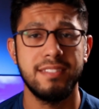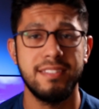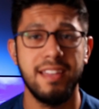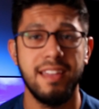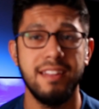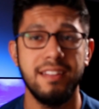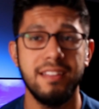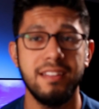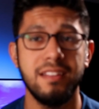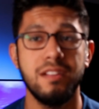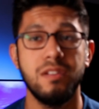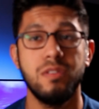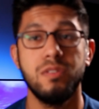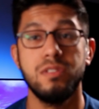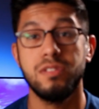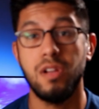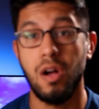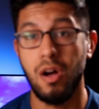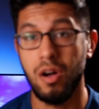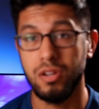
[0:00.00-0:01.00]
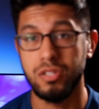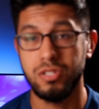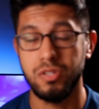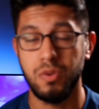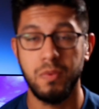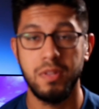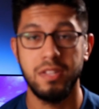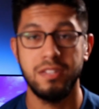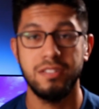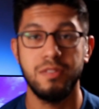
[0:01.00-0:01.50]
tenant who's also
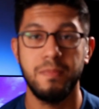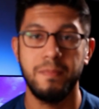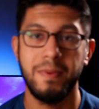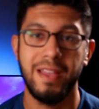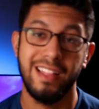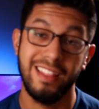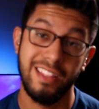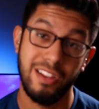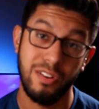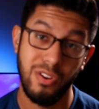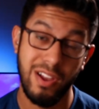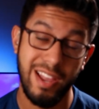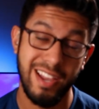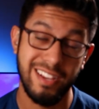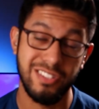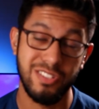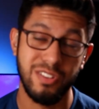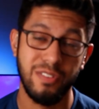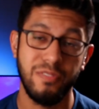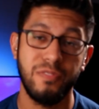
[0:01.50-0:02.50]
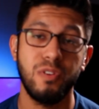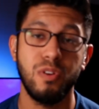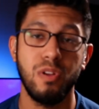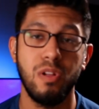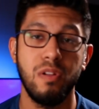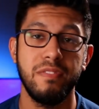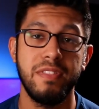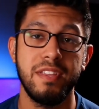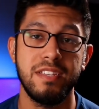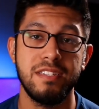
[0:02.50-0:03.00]
willing to pay a little extra for
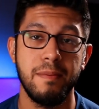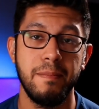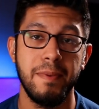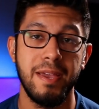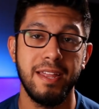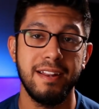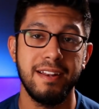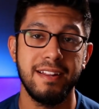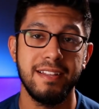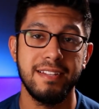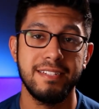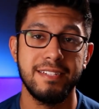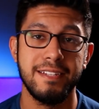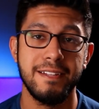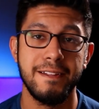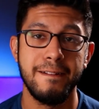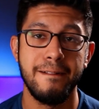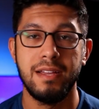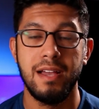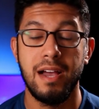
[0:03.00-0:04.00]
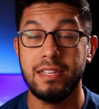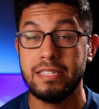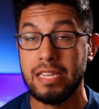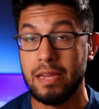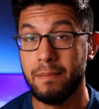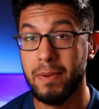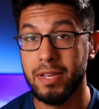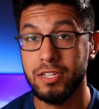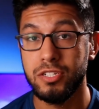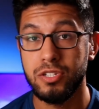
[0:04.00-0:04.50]
all of these amenities. As I
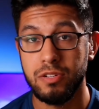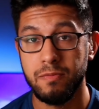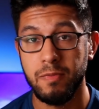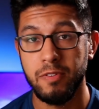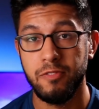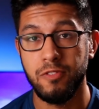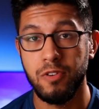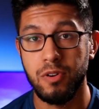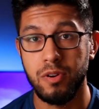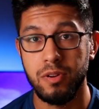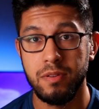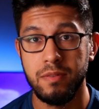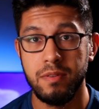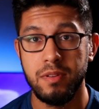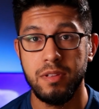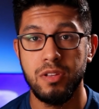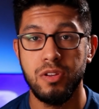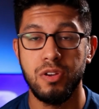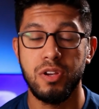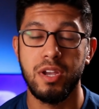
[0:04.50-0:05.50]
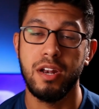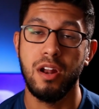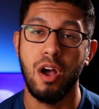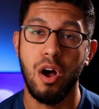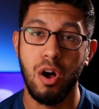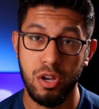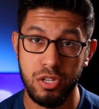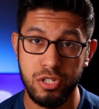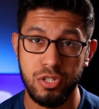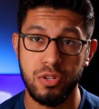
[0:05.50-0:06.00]
mentioned before, you can
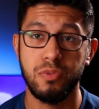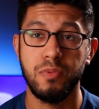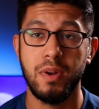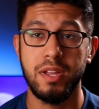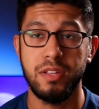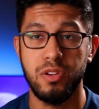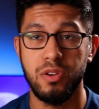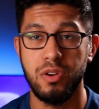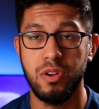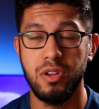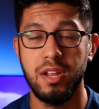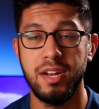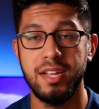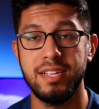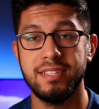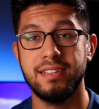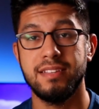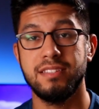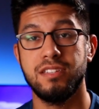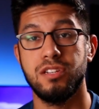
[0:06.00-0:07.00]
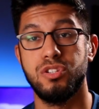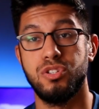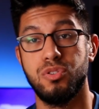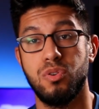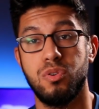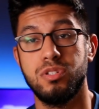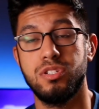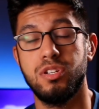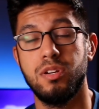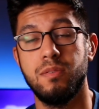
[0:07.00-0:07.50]
also rent your units as a
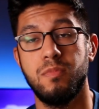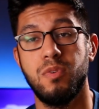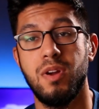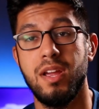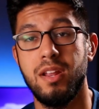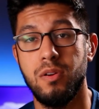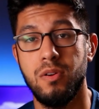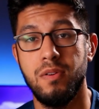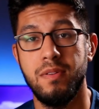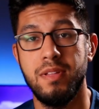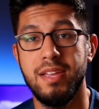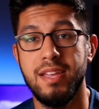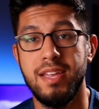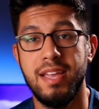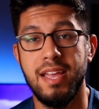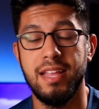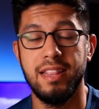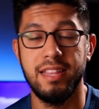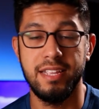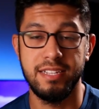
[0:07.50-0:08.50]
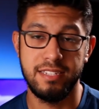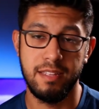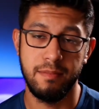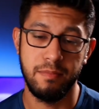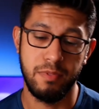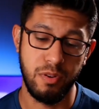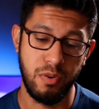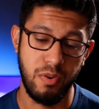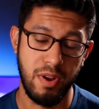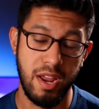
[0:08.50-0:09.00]
short-term rental and list them
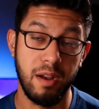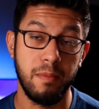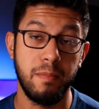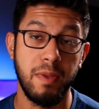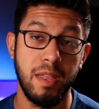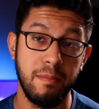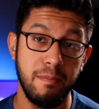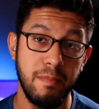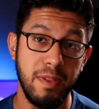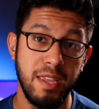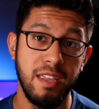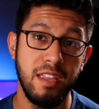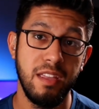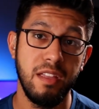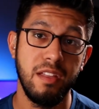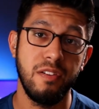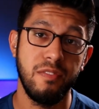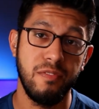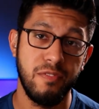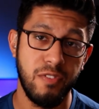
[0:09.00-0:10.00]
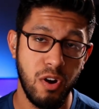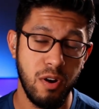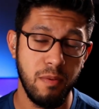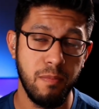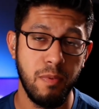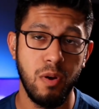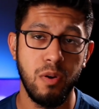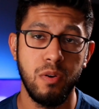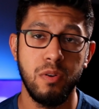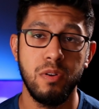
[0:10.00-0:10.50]
through Airbnb,
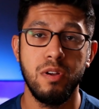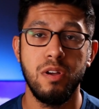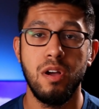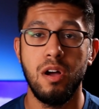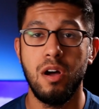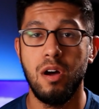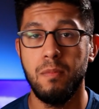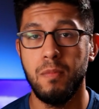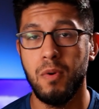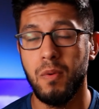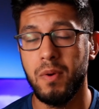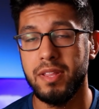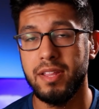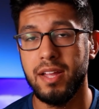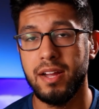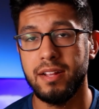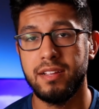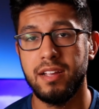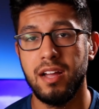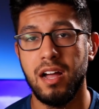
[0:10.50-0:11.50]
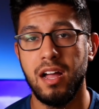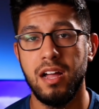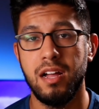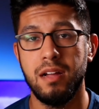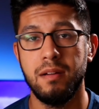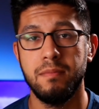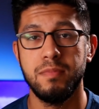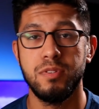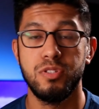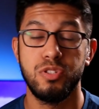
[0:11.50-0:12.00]
Vrbo,
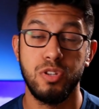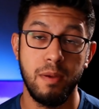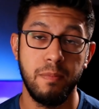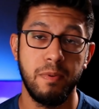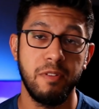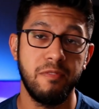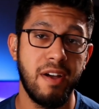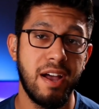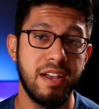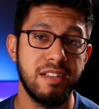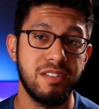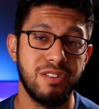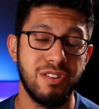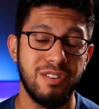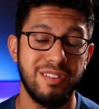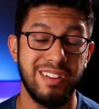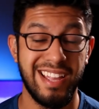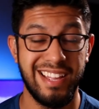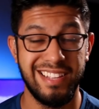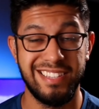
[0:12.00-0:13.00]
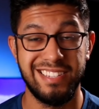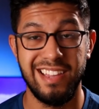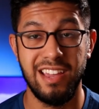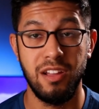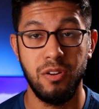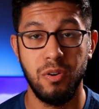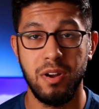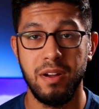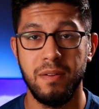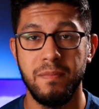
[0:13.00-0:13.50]
HomeAway.com, TripAdvisor,
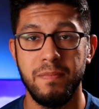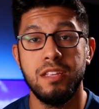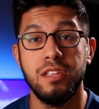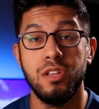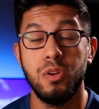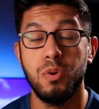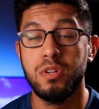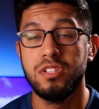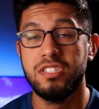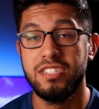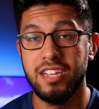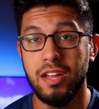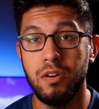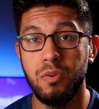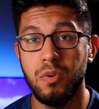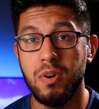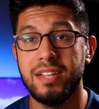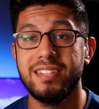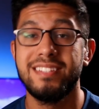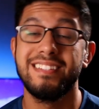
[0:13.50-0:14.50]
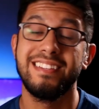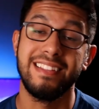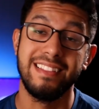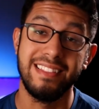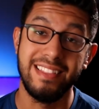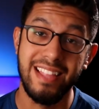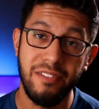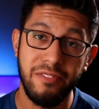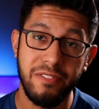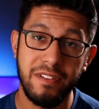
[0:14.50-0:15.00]
etc. You will generate
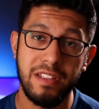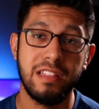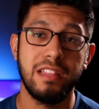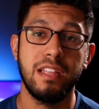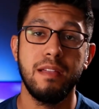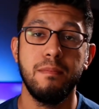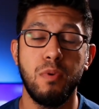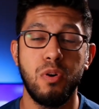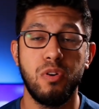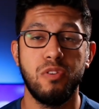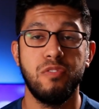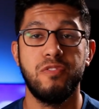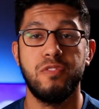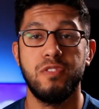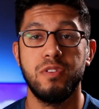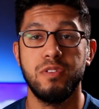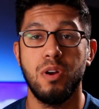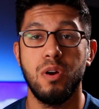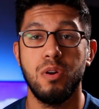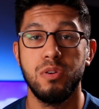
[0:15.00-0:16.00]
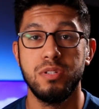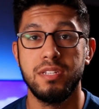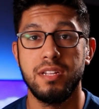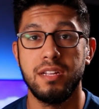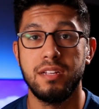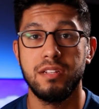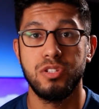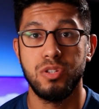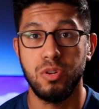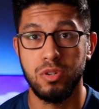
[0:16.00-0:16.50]
significantly more for
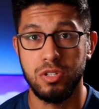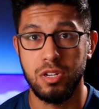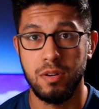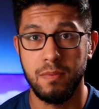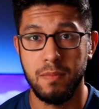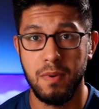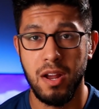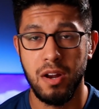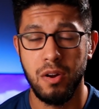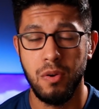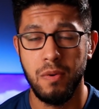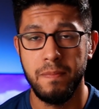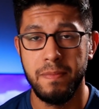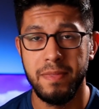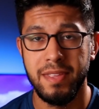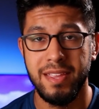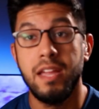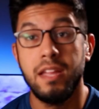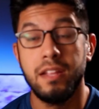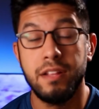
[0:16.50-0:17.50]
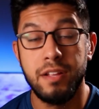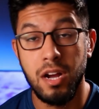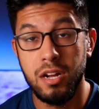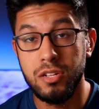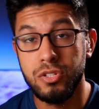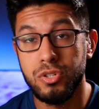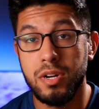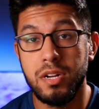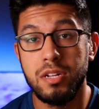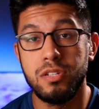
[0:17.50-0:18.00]
hosting short-term rental. In
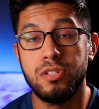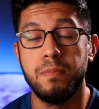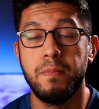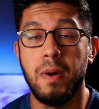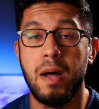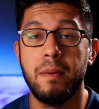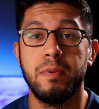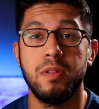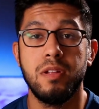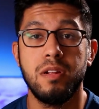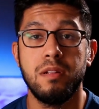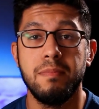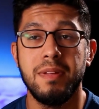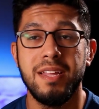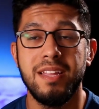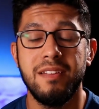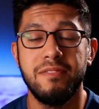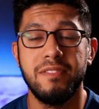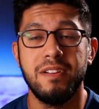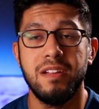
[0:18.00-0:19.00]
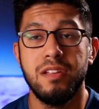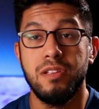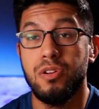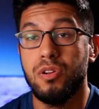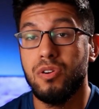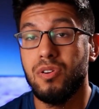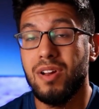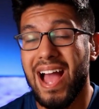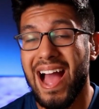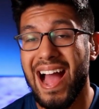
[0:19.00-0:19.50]
contrary to popular belief, you
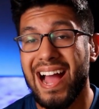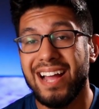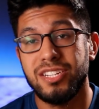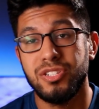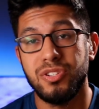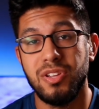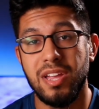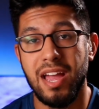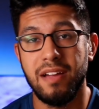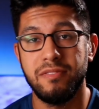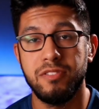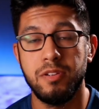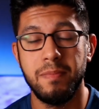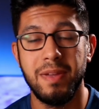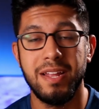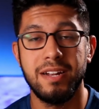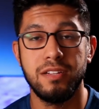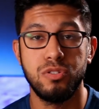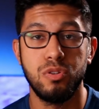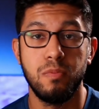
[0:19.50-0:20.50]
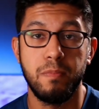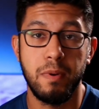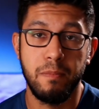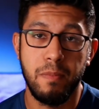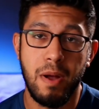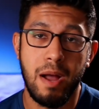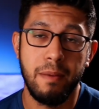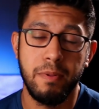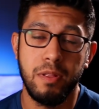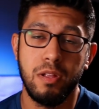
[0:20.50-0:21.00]
don't actually have to be at a super
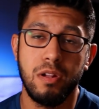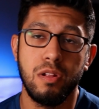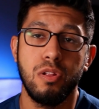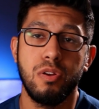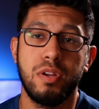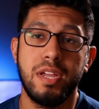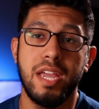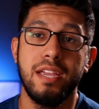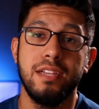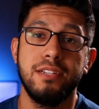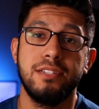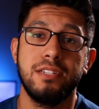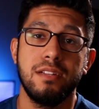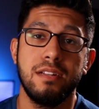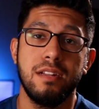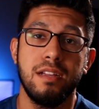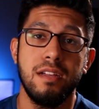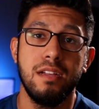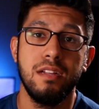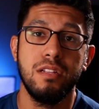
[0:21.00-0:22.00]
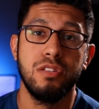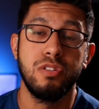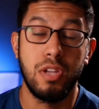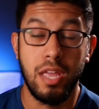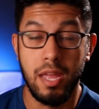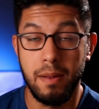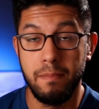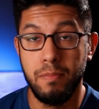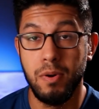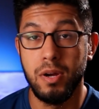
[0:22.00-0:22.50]
popular location to
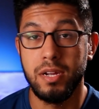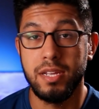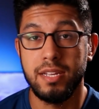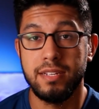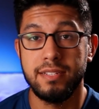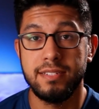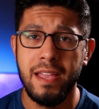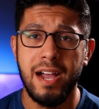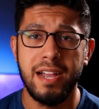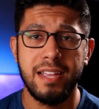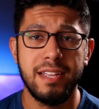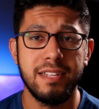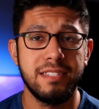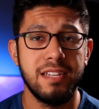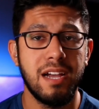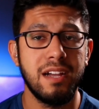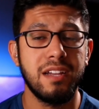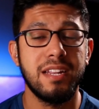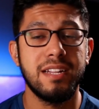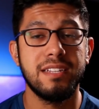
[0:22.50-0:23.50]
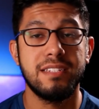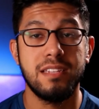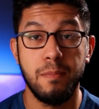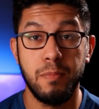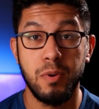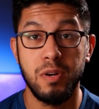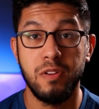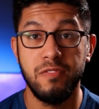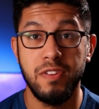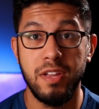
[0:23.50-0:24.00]
get bookings. I can talk in a
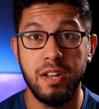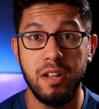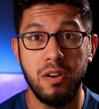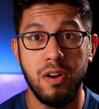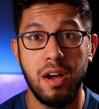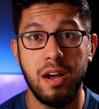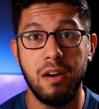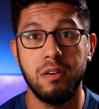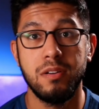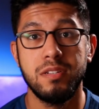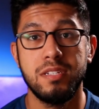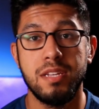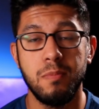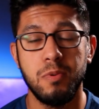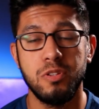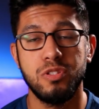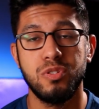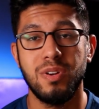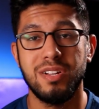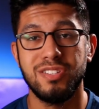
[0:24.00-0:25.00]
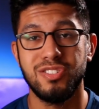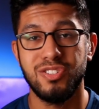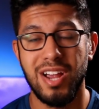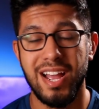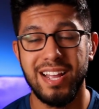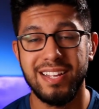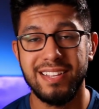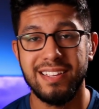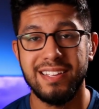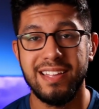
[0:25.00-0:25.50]
separate video how I was able to
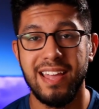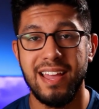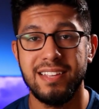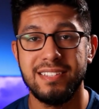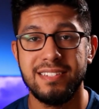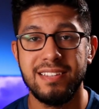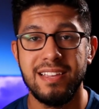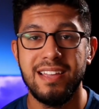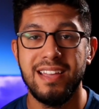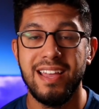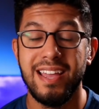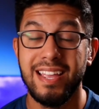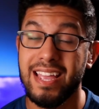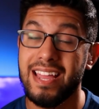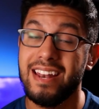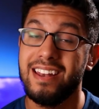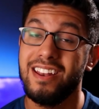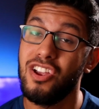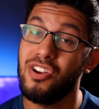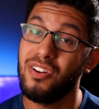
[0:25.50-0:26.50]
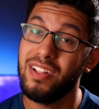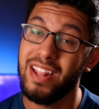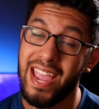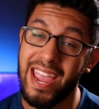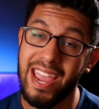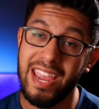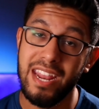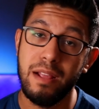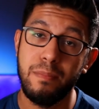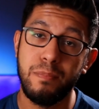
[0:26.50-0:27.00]
attract guests and get nearly
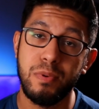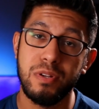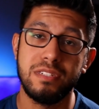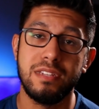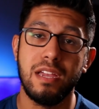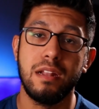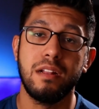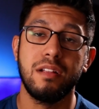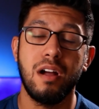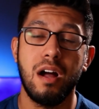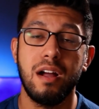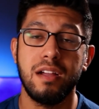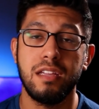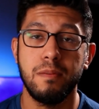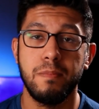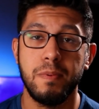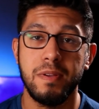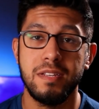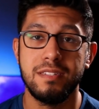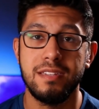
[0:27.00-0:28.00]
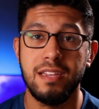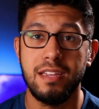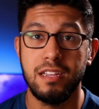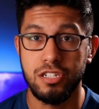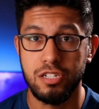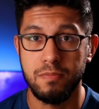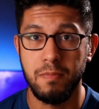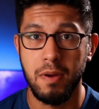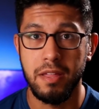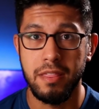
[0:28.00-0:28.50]
80% occupancy
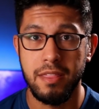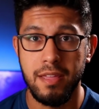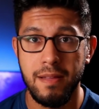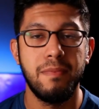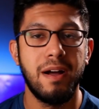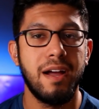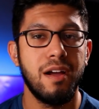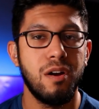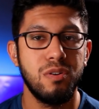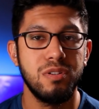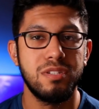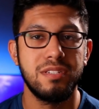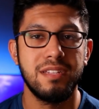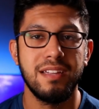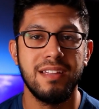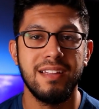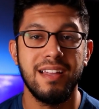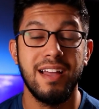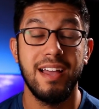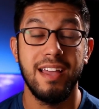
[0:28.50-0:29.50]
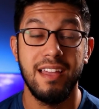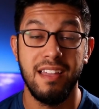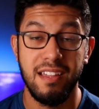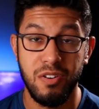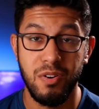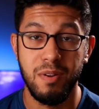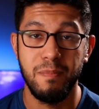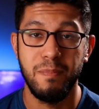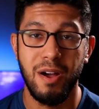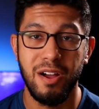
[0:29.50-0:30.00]
each month by hosting a
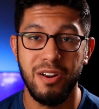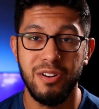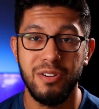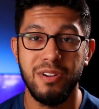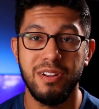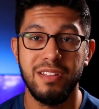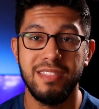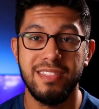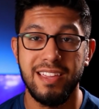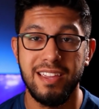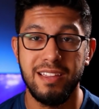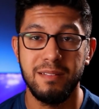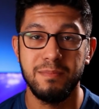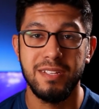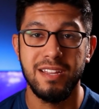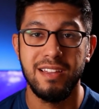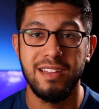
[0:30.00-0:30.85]
Harry Potter themed